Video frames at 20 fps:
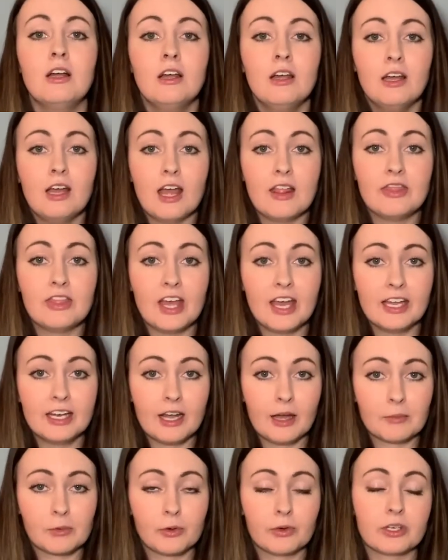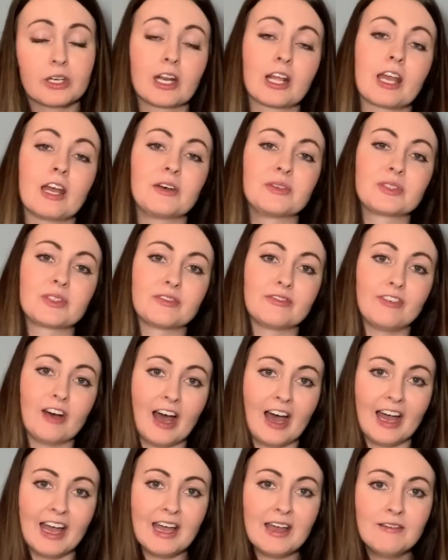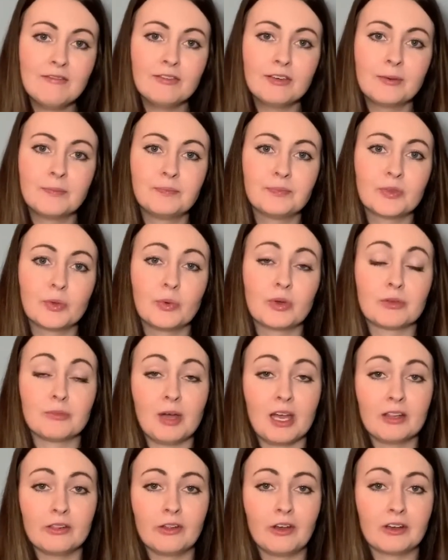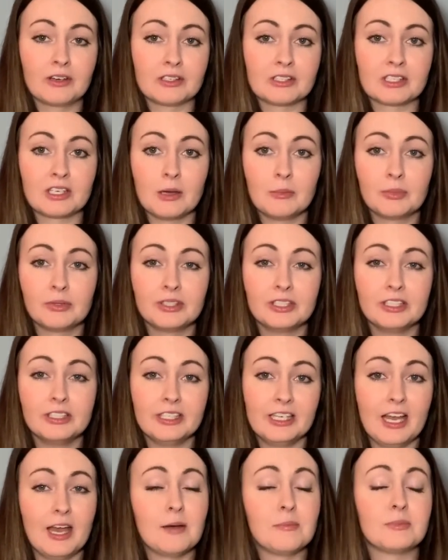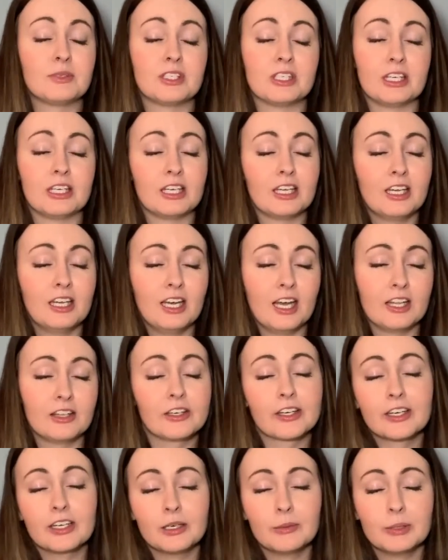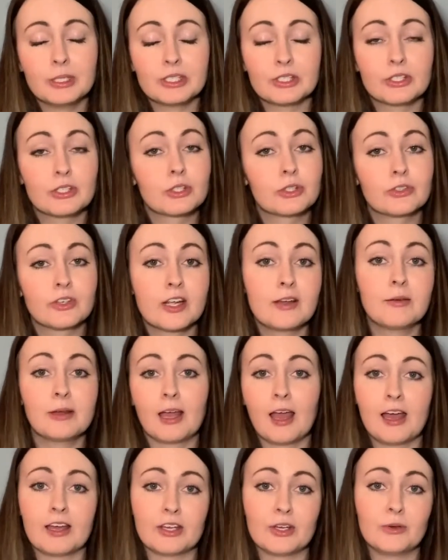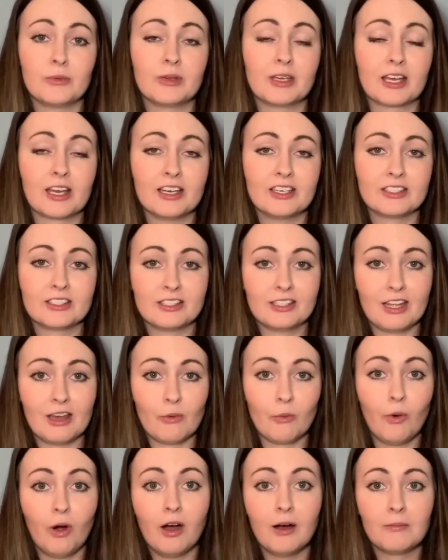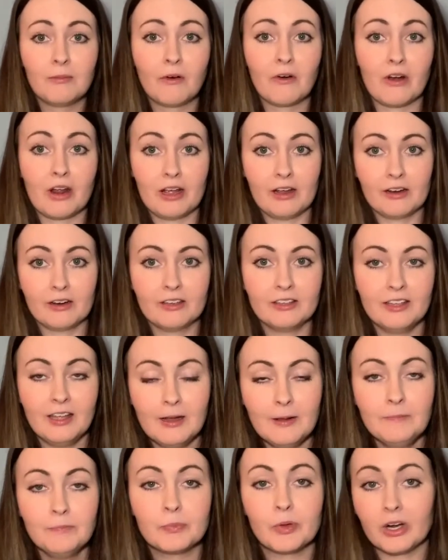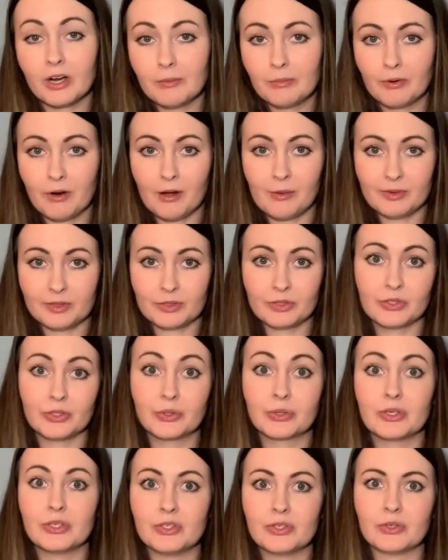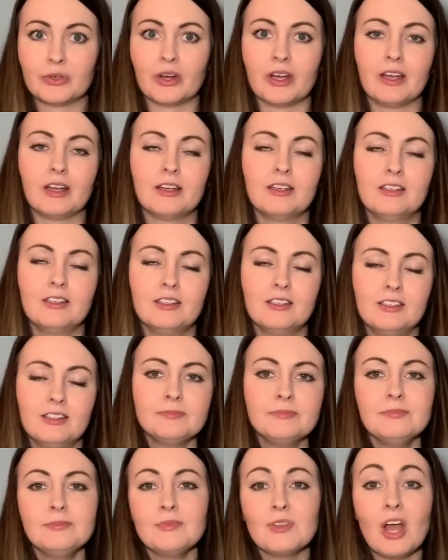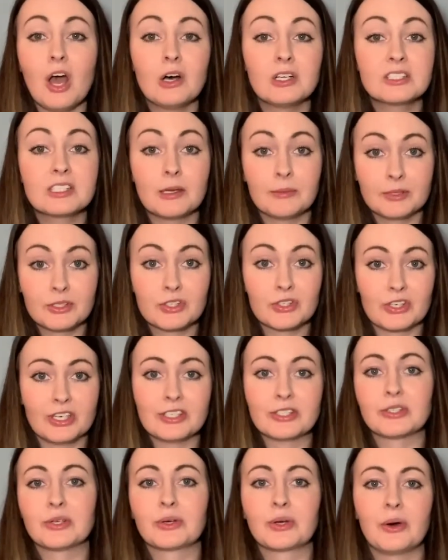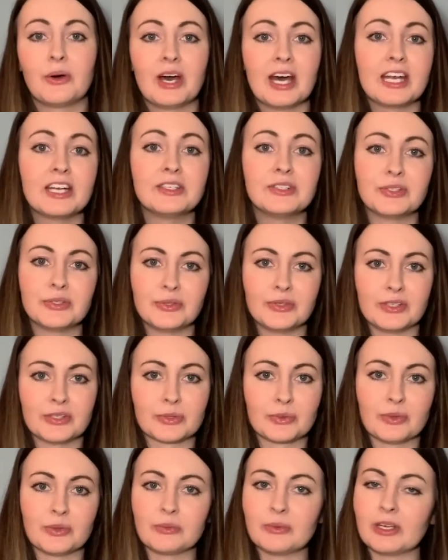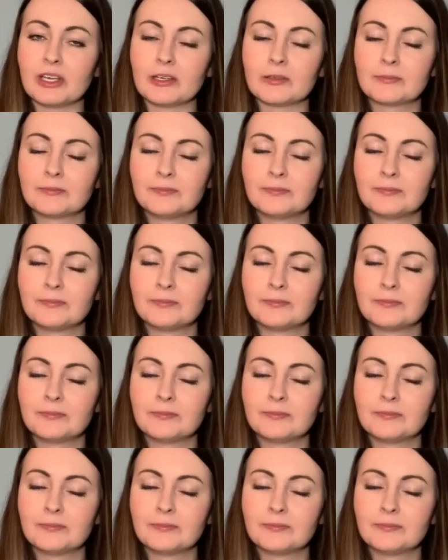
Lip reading: and then I'm going to count to 5 with my lungs completely empty. And they're gonna be screaming at you because they want more air in them, but I promise you can do it. I'll demonstrate, so go ahead and do this with me.